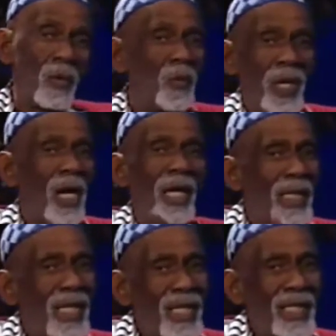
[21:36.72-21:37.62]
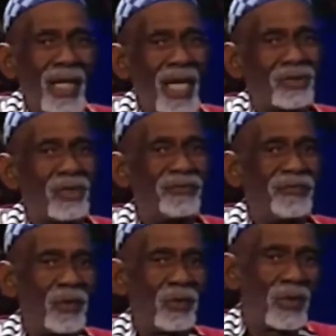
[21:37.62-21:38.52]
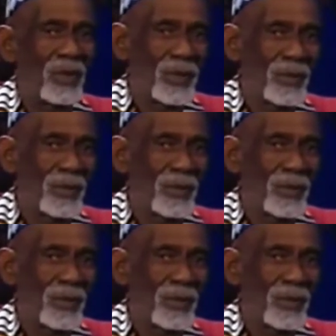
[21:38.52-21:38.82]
We're not eating electric food.